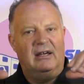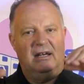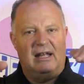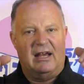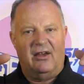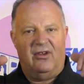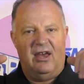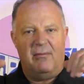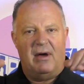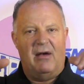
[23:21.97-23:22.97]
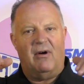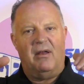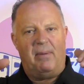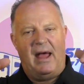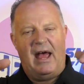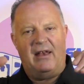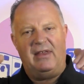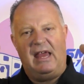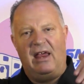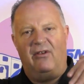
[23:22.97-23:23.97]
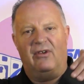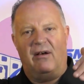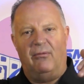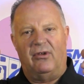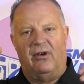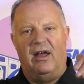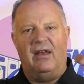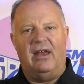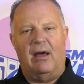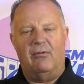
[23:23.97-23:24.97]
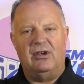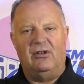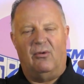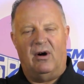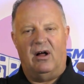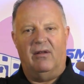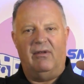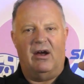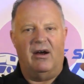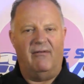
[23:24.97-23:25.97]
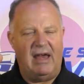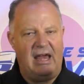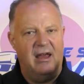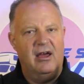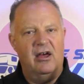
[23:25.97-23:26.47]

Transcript: Like I said, you might want to pad the ends of them so they're not damaging the wall of the RV.